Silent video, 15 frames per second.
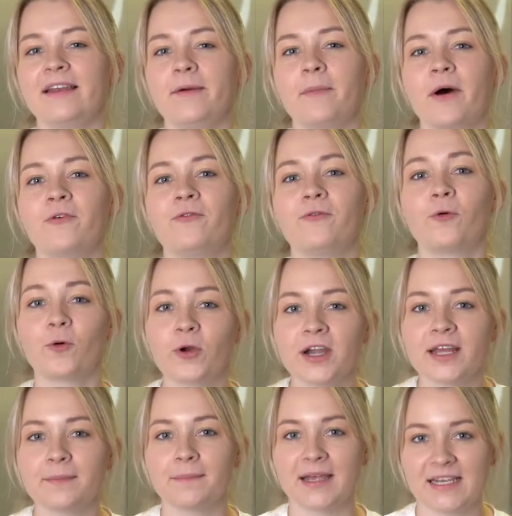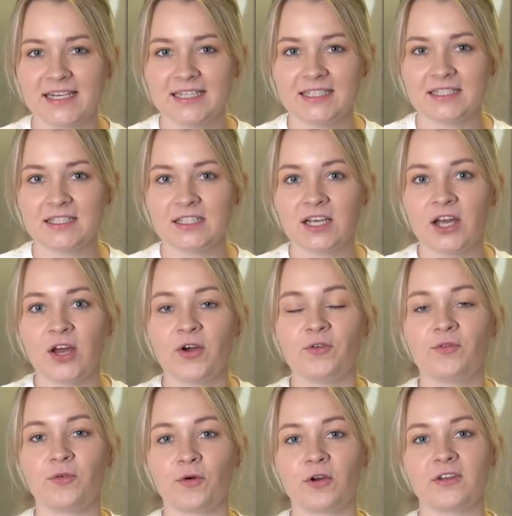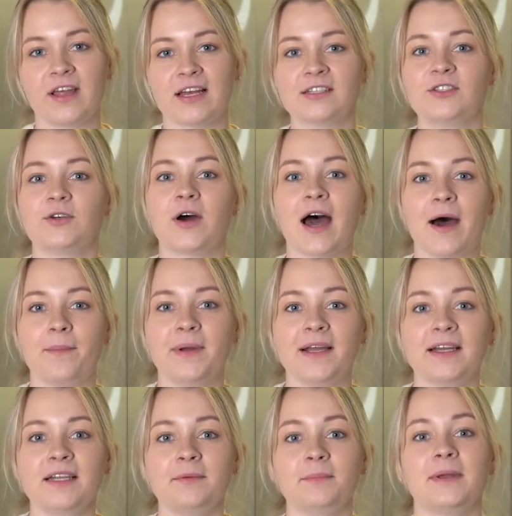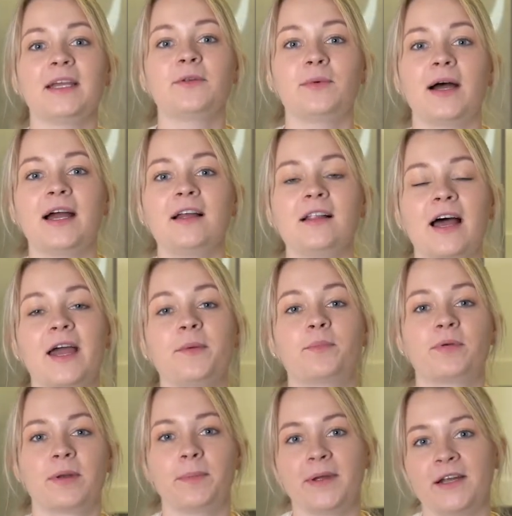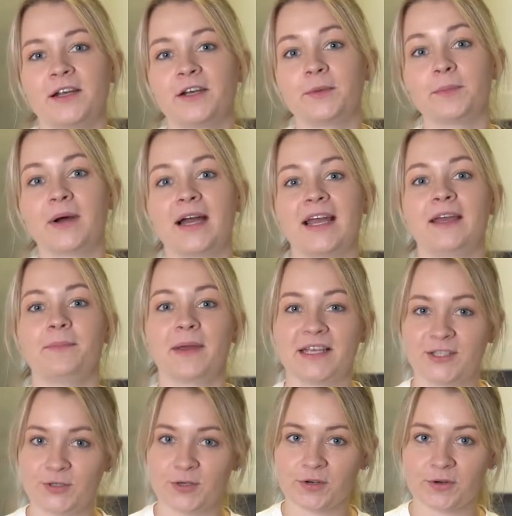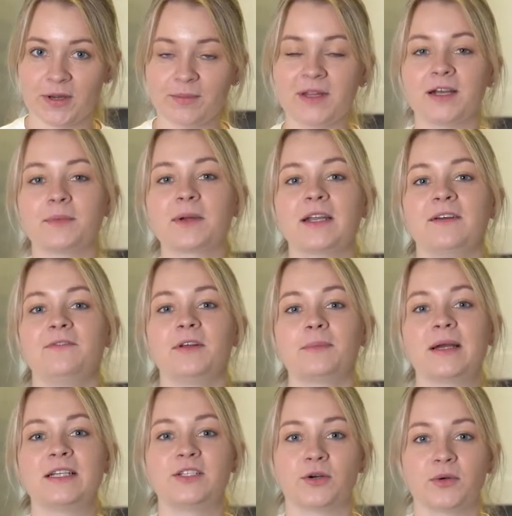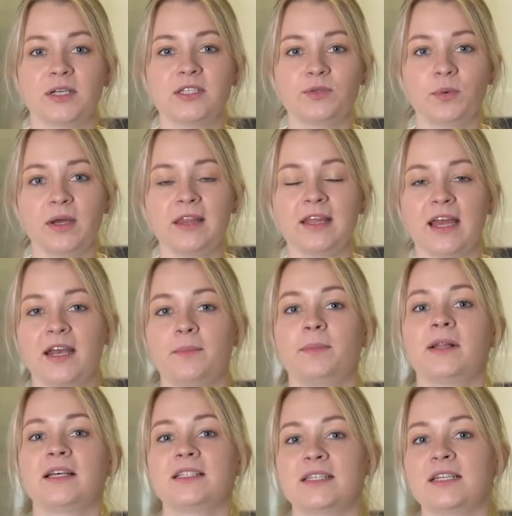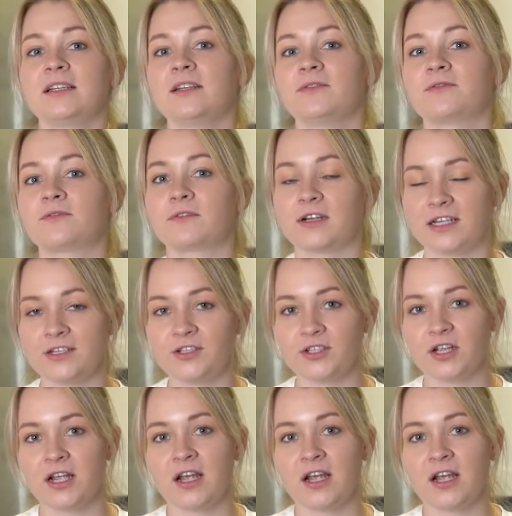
about 40 minutes for that to happen. Meanwhile, I prepared my pastry cream that I'm gonna fill my donuts with and placed it in the fridge.